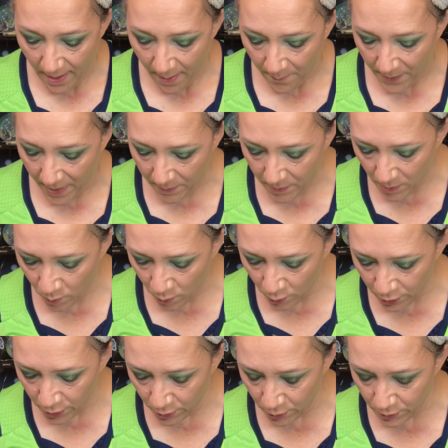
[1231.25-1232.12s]
Maybe
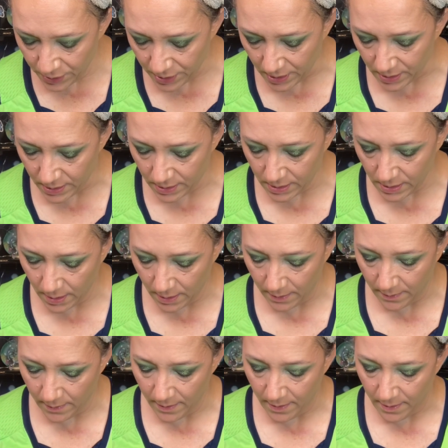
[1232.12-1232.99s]
we'll use this
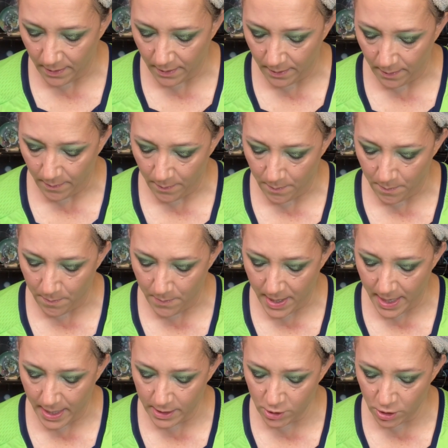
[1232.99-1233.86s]

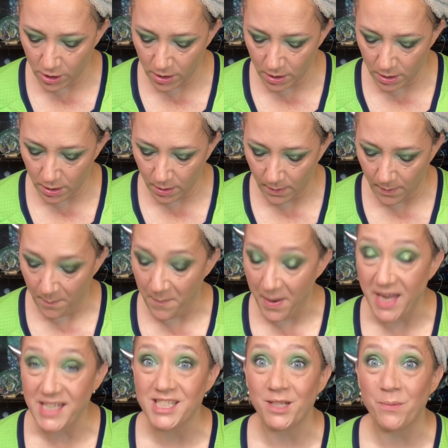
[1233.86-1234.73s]
magic,
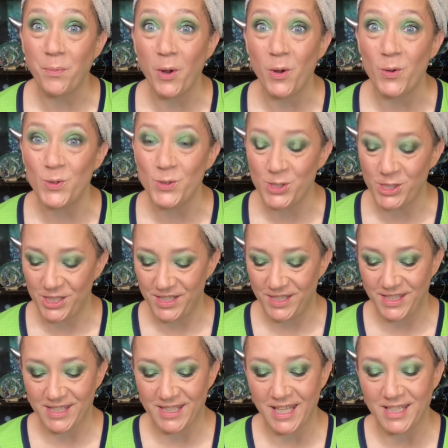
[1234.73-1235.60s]
magic
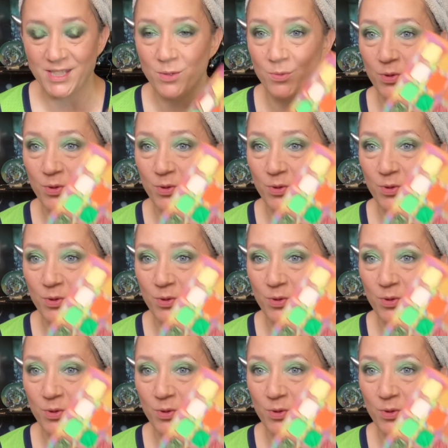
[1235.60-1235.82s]
potions. That's a